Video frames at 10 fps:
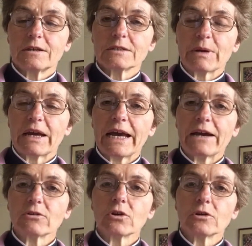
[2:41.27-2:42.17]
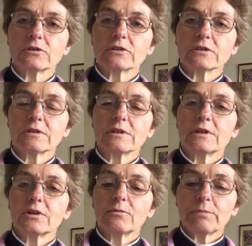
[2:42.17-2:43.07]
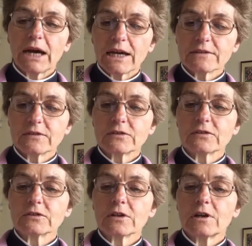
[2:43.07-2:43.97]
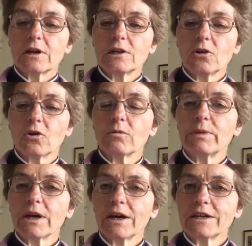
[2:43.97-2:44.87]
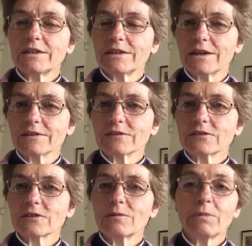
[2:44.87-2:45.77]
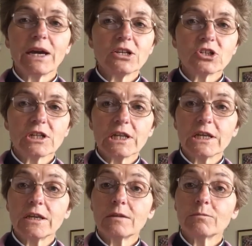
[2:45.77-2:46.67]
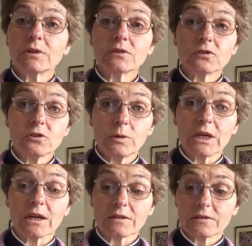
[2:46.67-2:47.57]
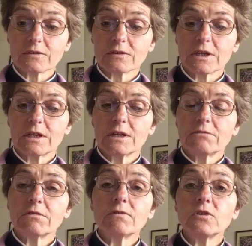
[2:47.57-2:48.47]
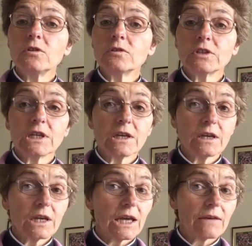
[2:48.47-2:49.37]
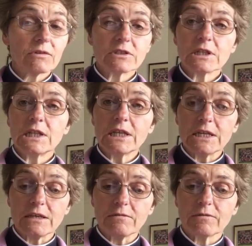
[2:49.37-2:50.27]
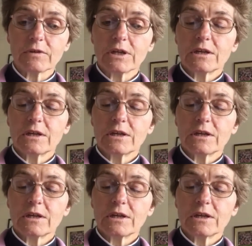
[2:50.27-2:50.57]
It's about how God pads along behind us, patiently pursuing us, refusing ever to leave,